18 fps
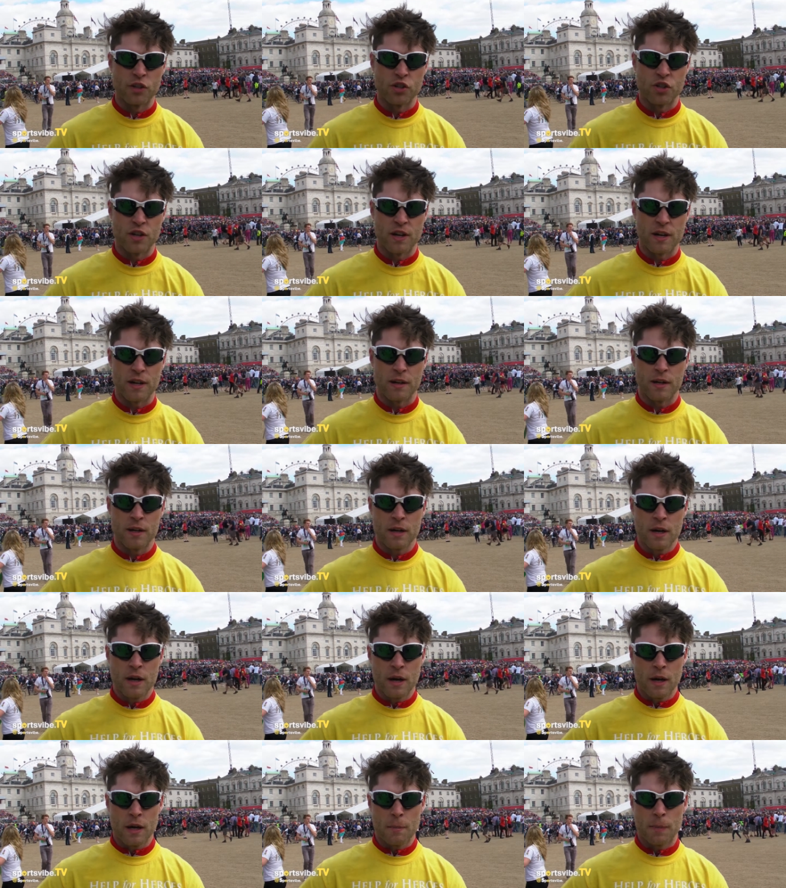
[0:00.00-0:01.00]
engineer
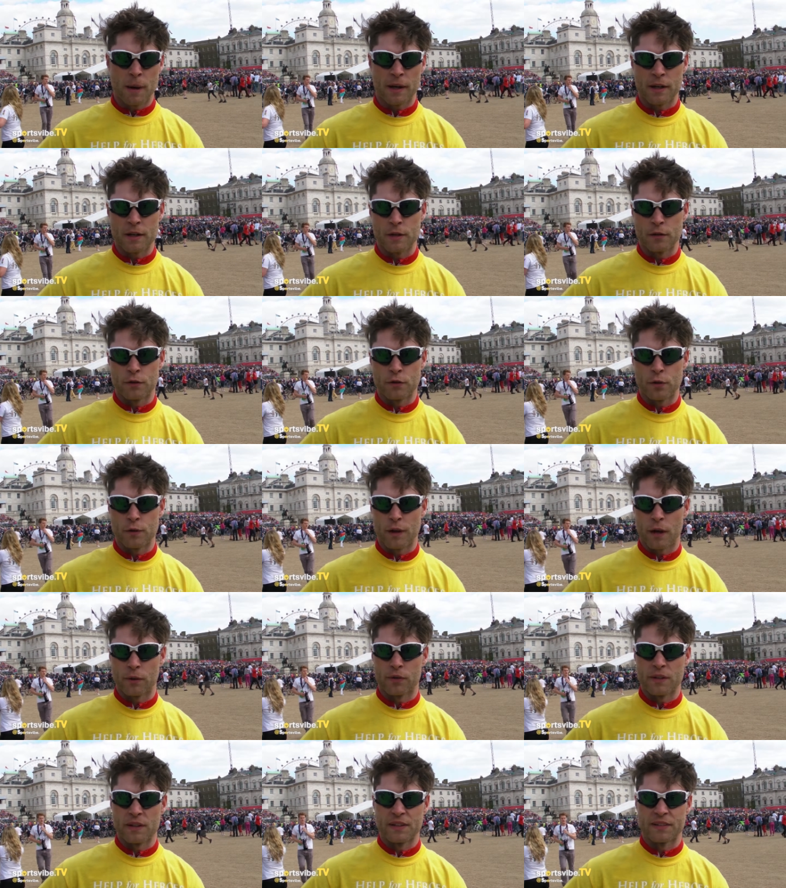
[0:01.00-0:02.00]
back in
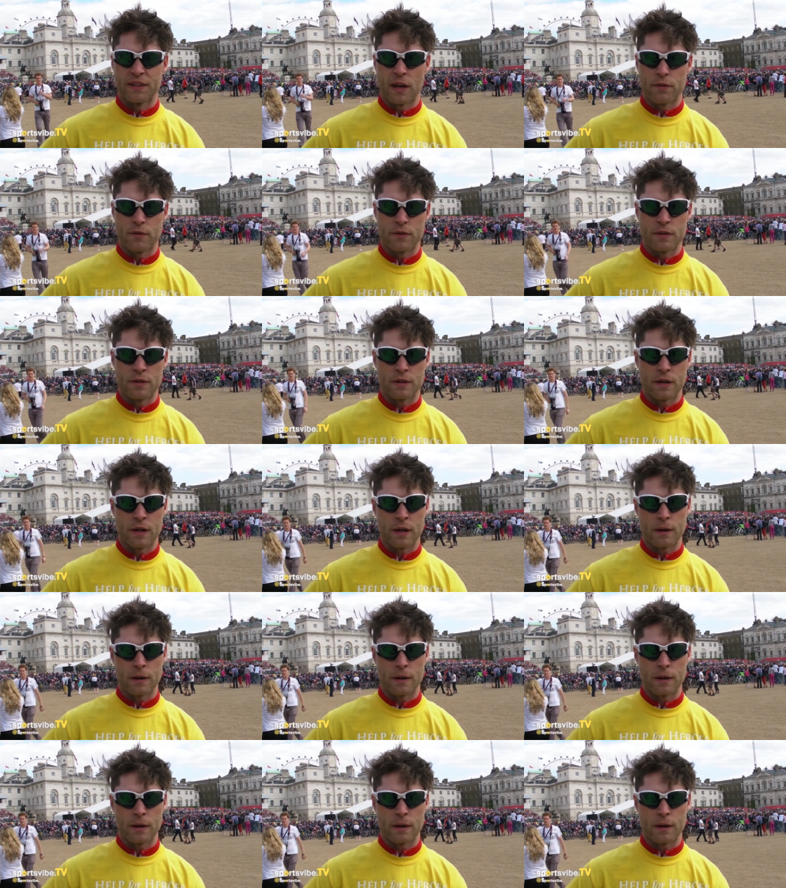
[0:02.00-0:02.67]
2007.